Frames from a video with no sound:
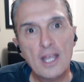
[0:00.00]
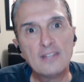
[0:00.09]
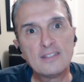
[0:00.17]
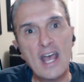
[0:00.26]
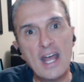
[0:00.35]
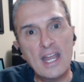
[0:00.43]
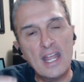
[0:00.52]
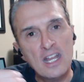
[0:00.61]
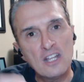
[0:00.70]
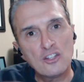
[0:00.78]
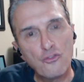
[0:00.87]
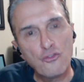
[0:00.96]
is that
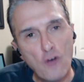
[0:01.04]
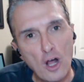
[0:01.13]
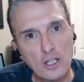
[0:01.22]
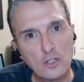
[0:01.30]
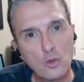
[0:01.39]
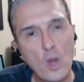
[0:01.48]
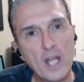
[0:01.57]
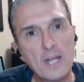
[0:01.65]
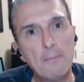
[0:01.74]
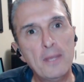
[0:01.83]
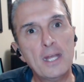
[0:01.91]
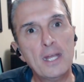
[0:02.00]
it has fallen
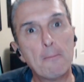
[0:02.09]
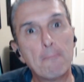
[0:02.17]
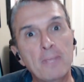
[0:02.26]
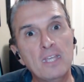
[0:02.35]
quite a bit